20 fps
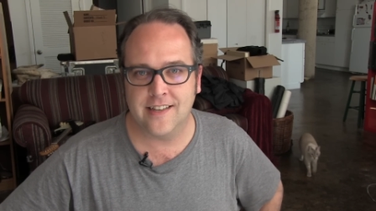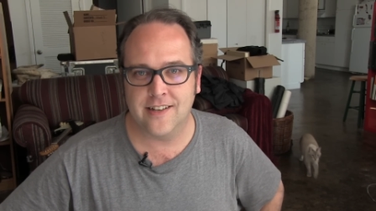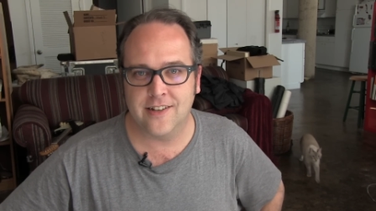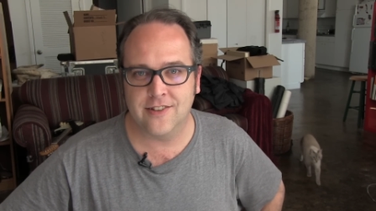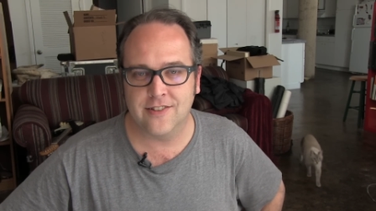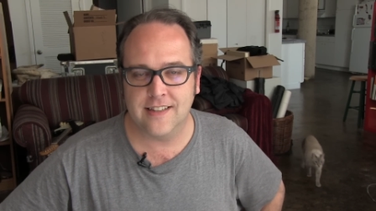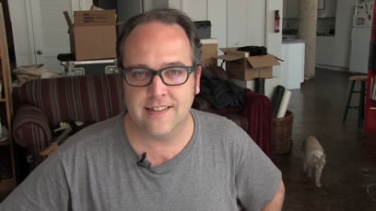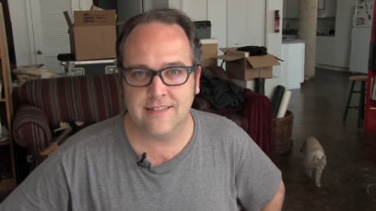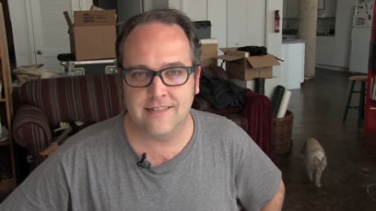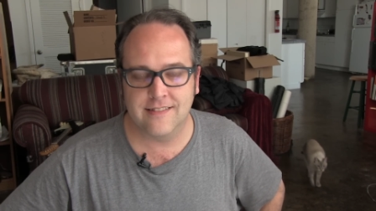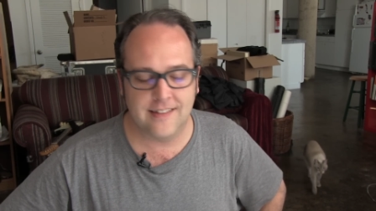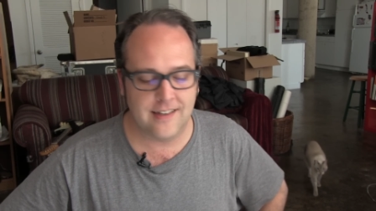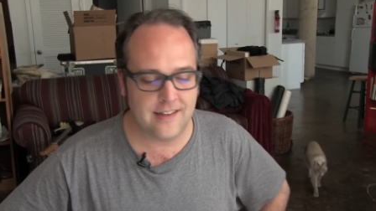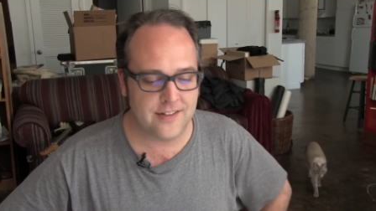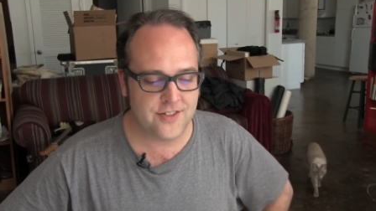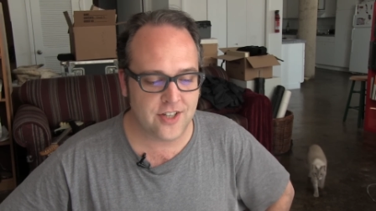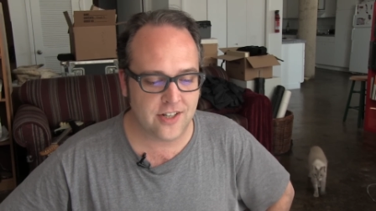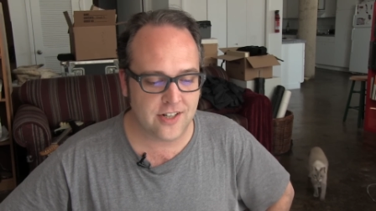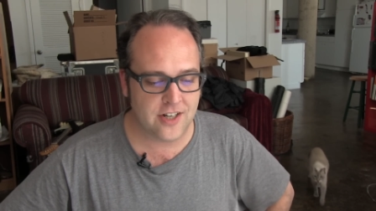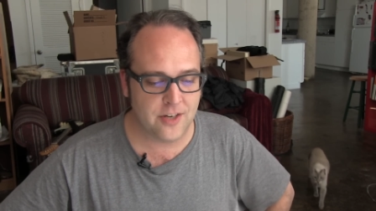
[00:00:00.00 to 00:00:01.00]
you know
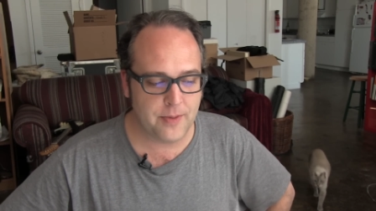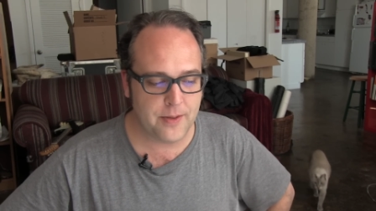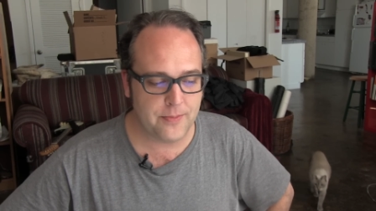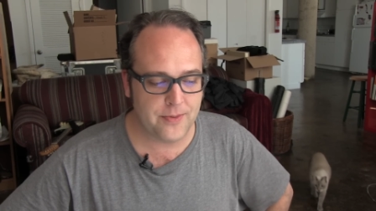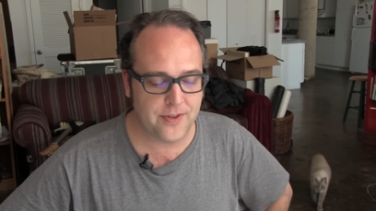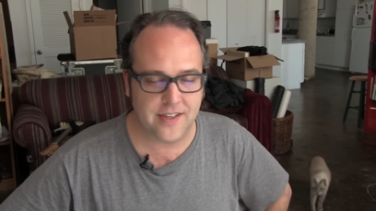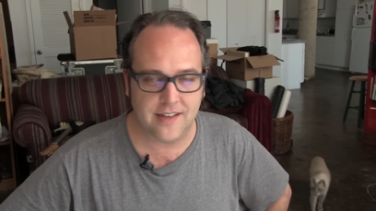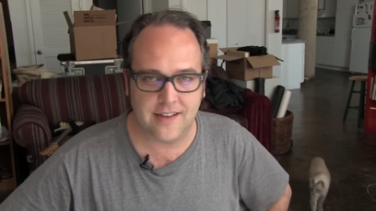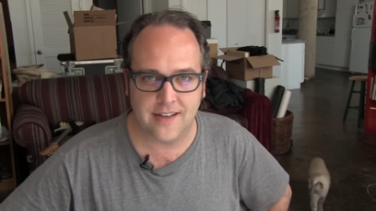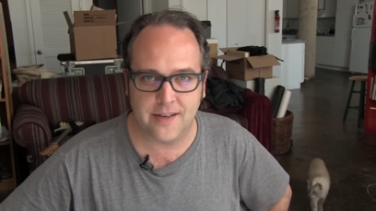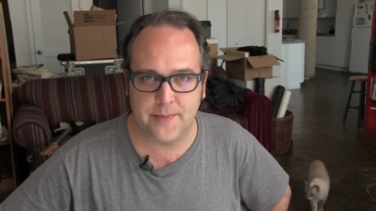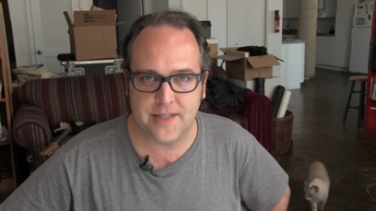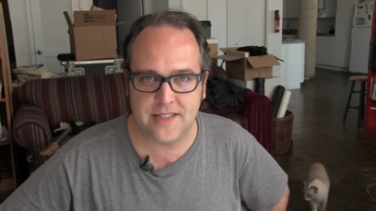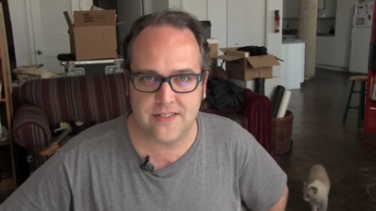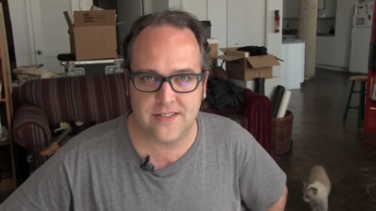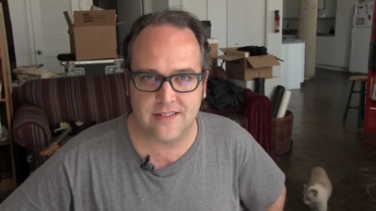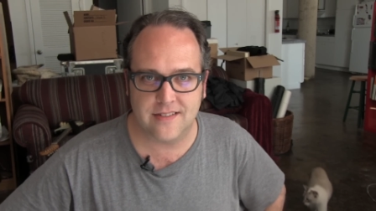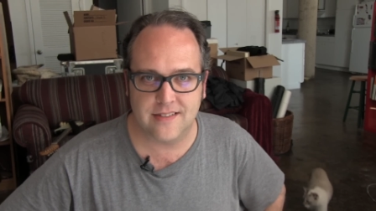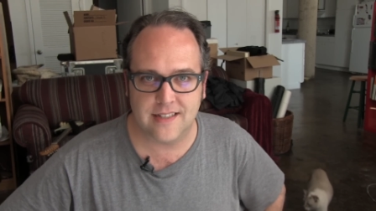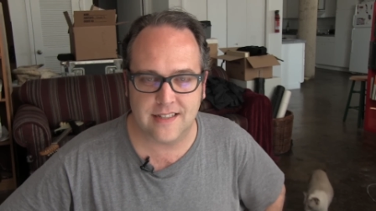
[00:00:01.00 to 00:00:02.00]
uh, talking to people in the
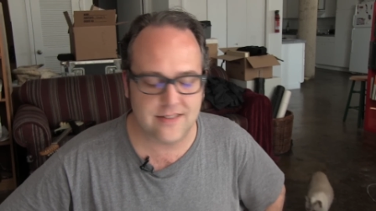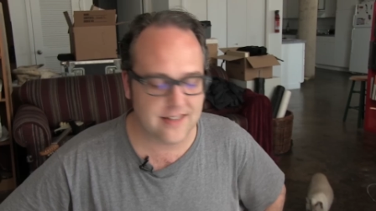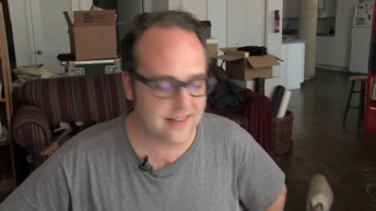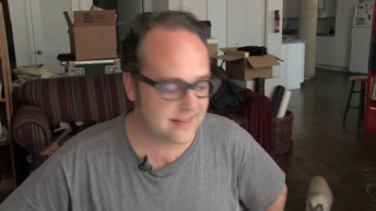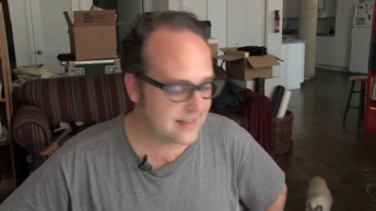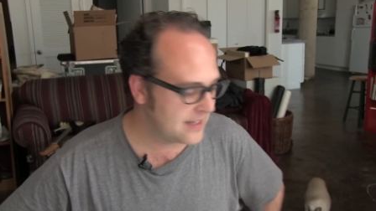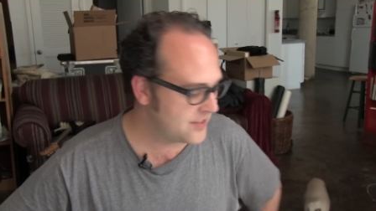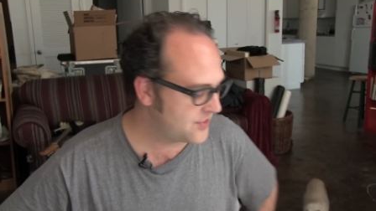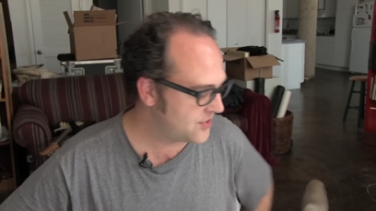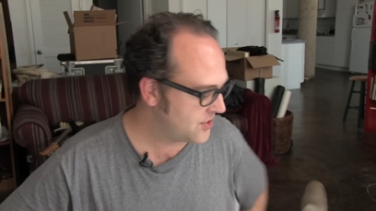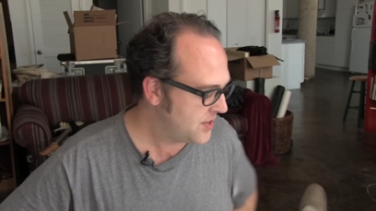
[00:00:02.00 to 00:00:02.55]
comments and things like that.